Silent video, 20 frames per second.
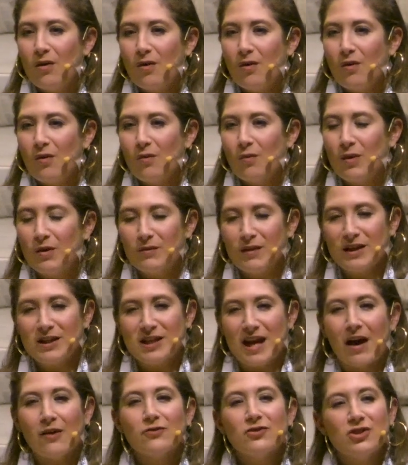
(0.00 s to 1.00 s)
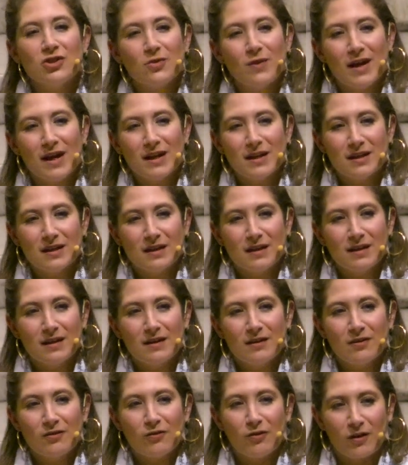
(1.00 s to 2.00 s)
We reach out to it
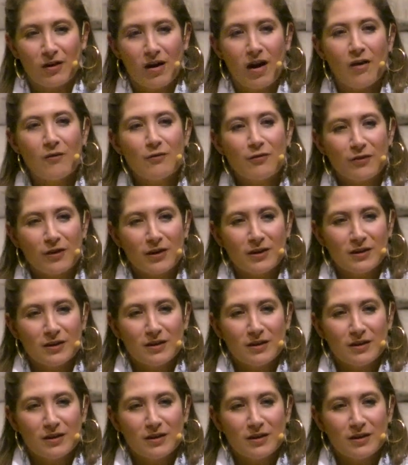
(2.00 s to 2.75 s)
for comfort.